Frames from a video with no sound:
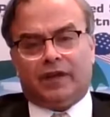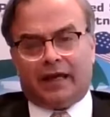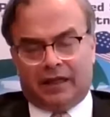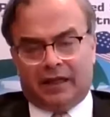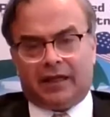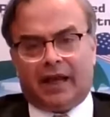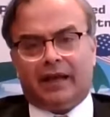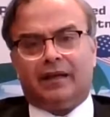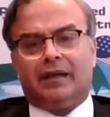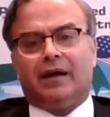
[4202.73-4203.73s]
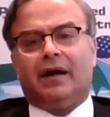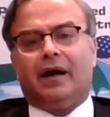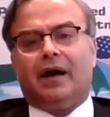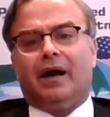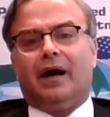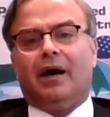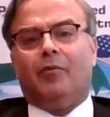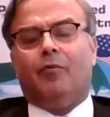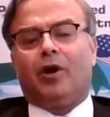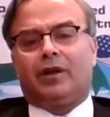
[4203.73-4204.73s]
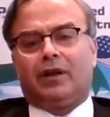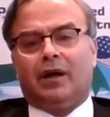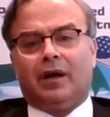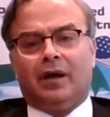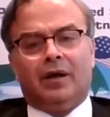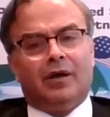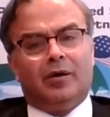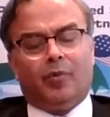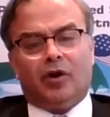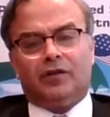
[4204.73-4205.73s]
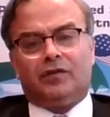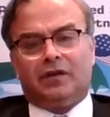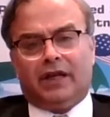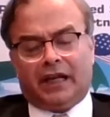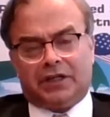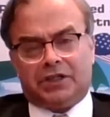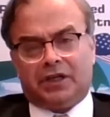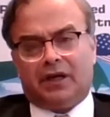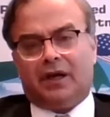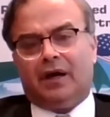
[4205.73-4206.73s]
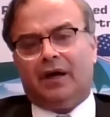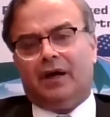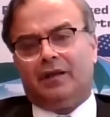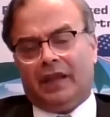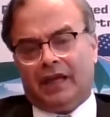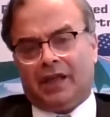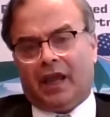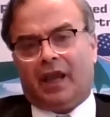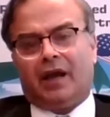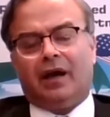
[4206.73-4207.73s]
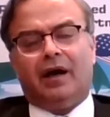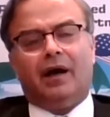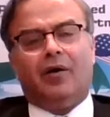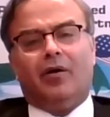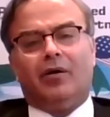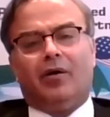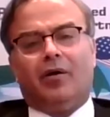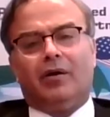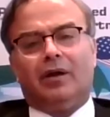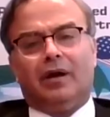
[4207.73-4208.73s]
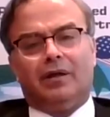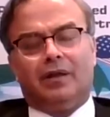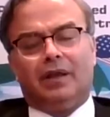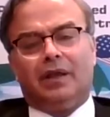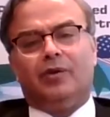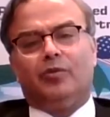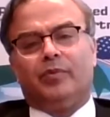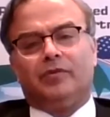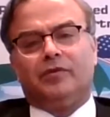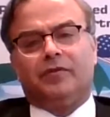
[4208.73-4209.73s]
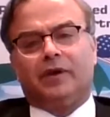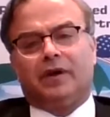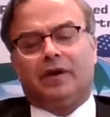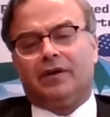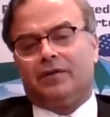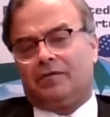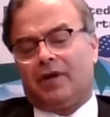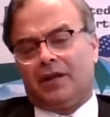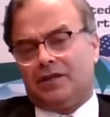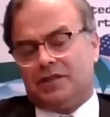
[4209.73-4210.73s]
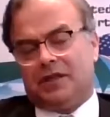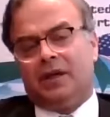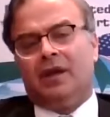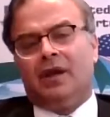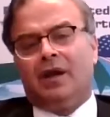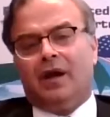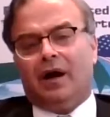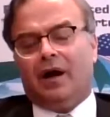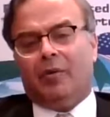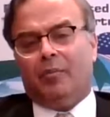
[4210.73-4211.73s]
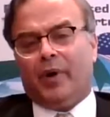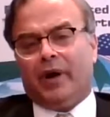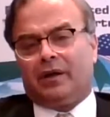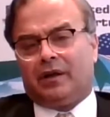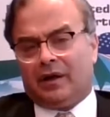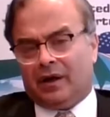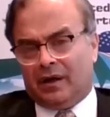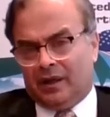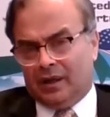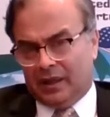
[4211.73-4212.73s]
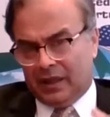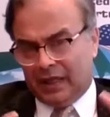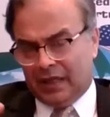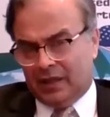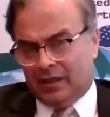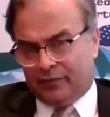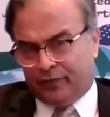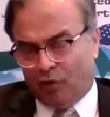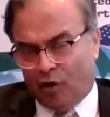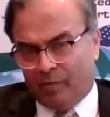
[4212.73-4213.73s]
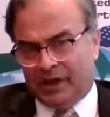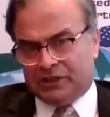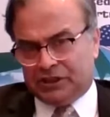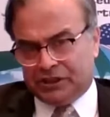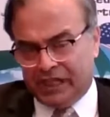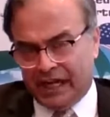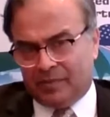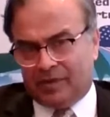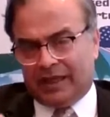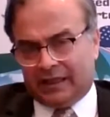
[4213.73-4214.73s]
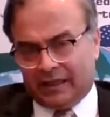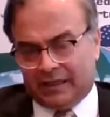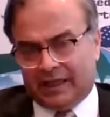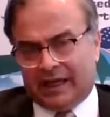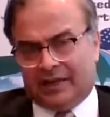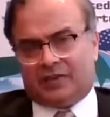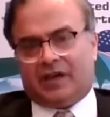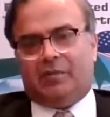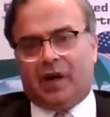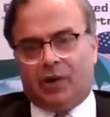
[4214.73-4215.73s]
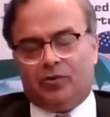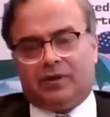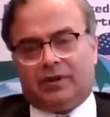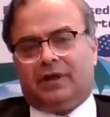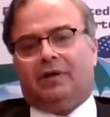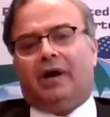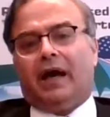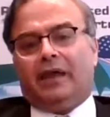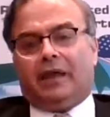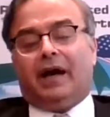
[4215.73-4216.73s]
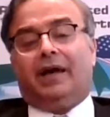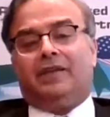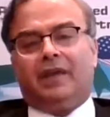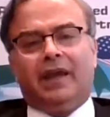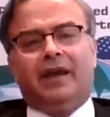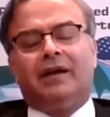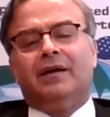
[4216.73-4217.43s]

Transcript: at it, and what policy direction they take on the Indo-Pacific strategy. But in the form and shape that it has come out, I think